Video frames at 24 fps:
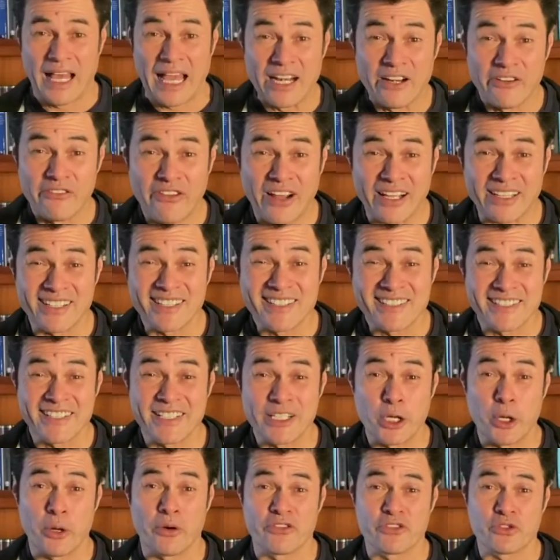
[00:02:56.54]
And in fact, the
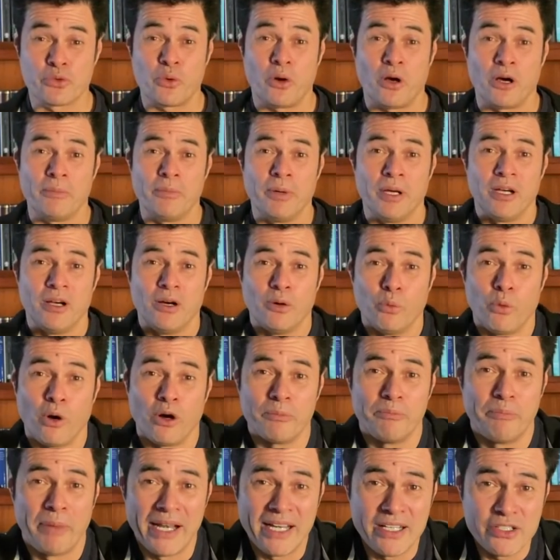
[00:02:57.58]
CEO of Schwab,
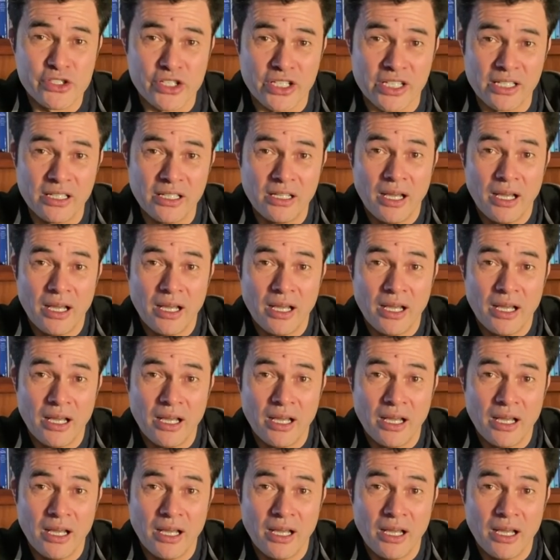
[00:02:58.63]
Walt Benninger,